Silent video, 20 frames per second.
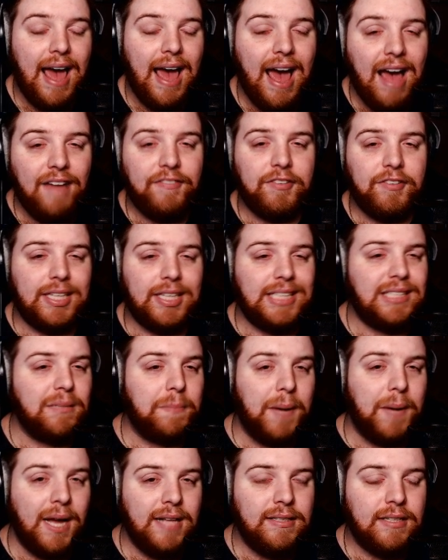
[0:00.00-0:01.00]
heavily
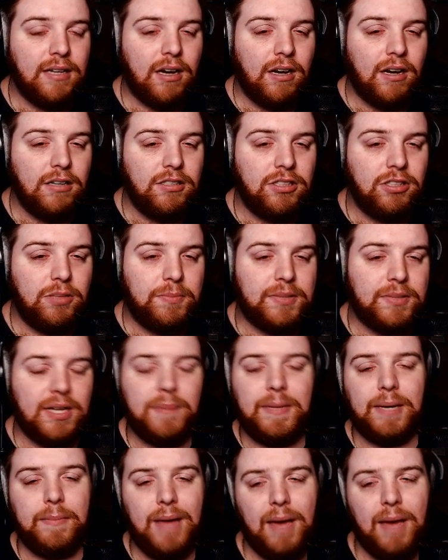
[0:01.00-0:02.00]
dependent on dupes.
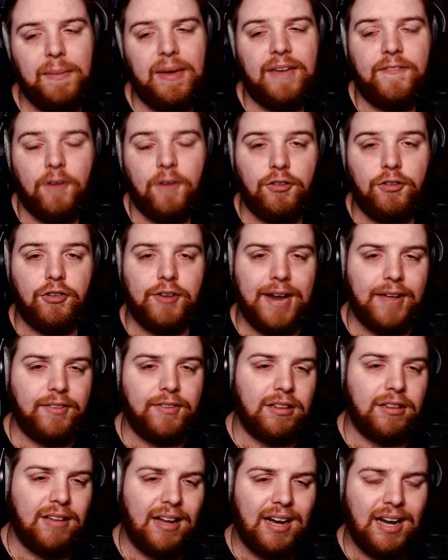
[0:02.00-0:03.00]
I mean, maybe further
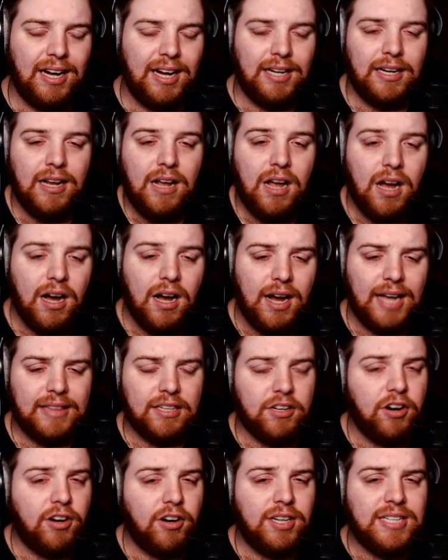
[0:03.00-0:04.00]
down the line.
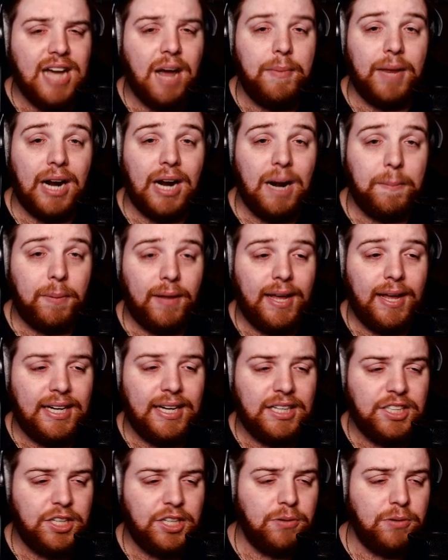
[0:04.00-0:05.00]
At the current time that I'm
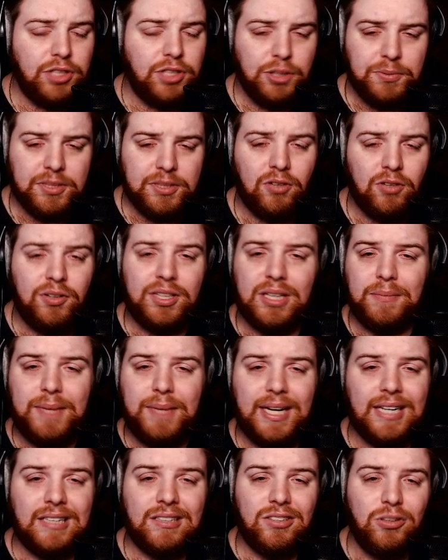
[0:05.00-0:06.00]
playing, you know, dupes don't really
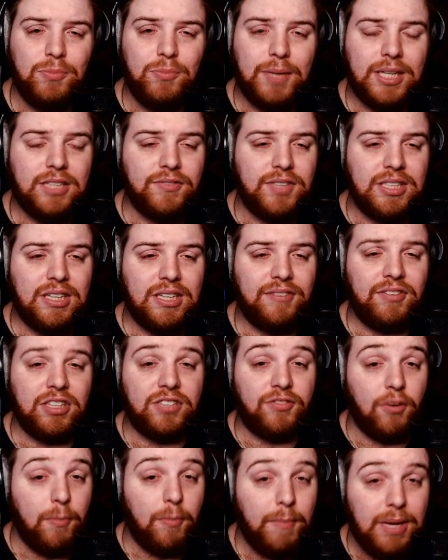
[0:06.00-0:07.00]
make too much of a
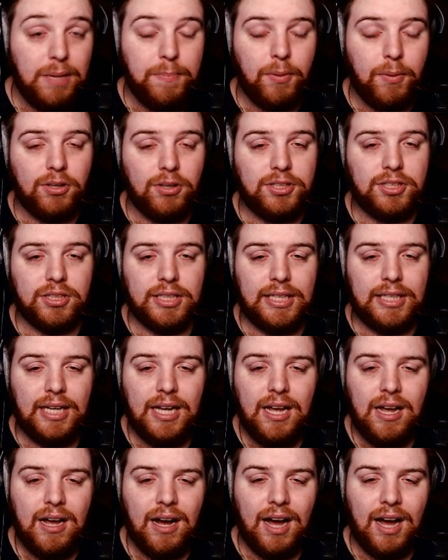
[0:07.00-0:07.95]
difference for me personally.